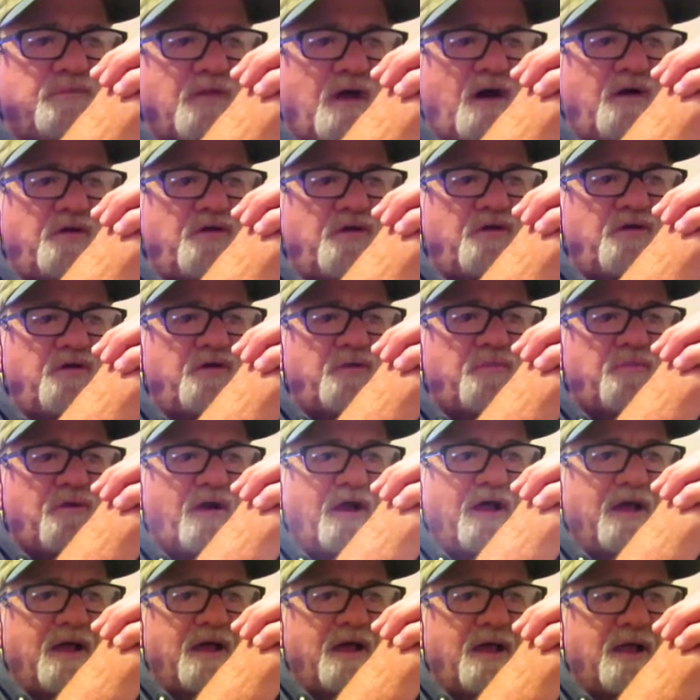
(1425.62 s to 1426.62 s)
under the
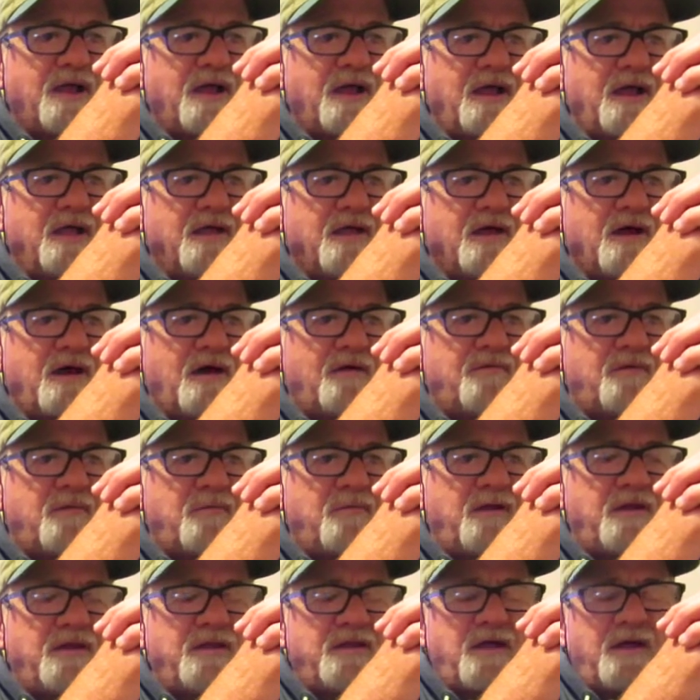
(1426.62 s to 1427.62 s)
Brian Gallant
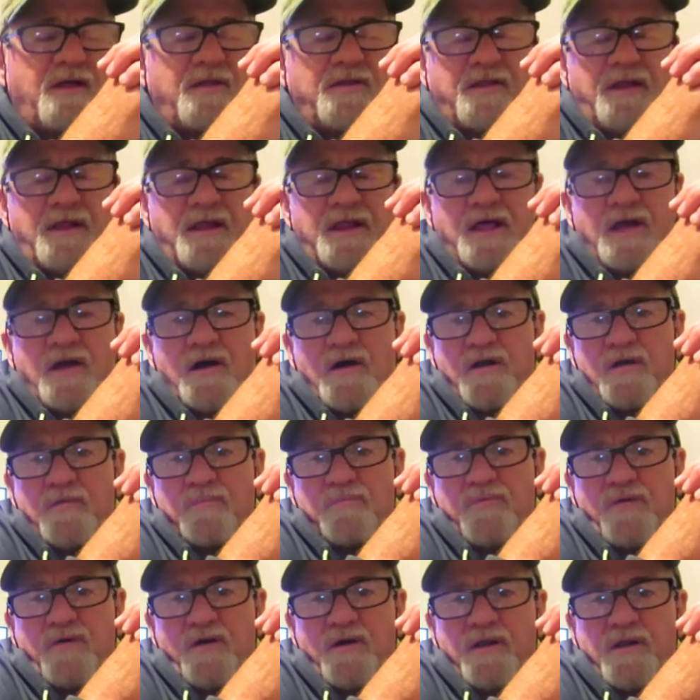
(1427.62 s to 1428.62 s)
government, and then he got
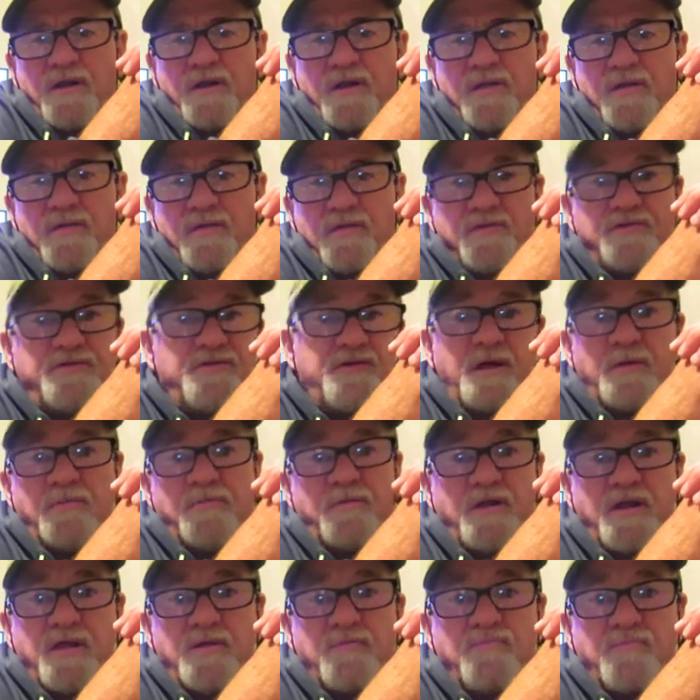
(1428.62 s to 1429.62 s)
appointed
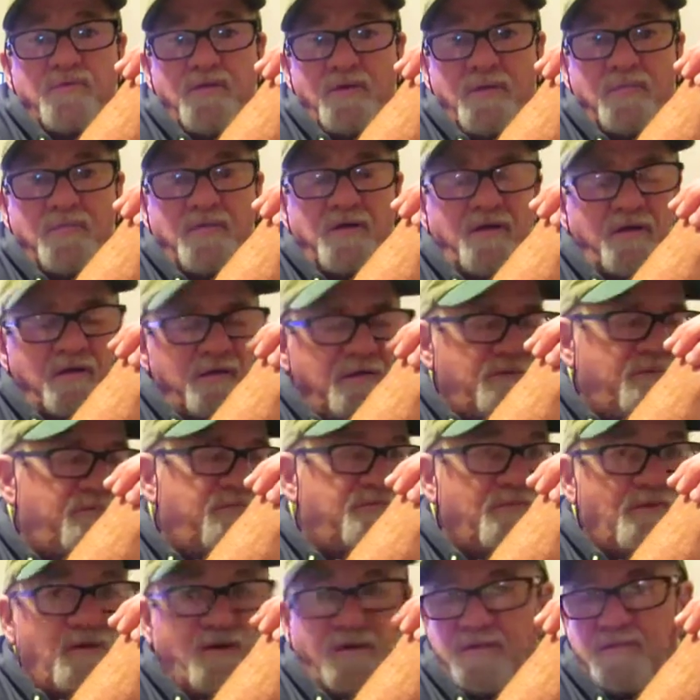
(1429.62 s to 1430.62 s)
deputy premier.
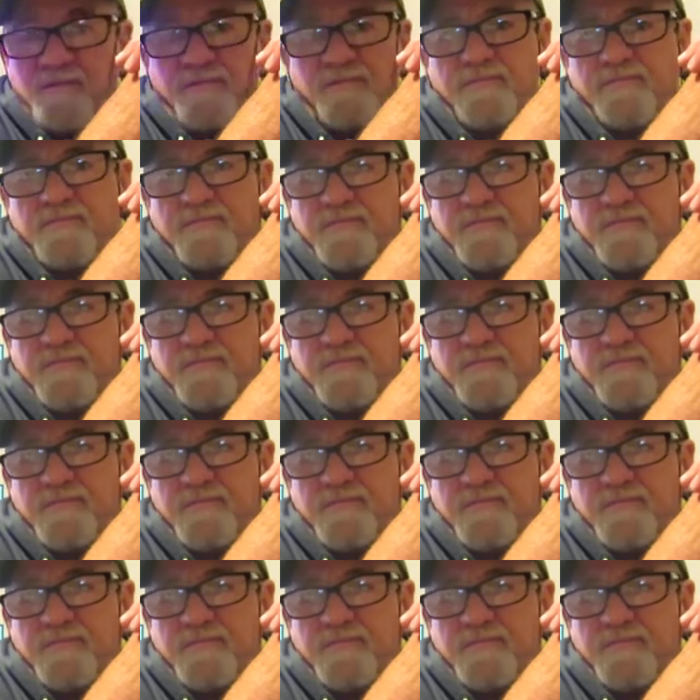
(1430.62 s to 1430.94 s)
Boy,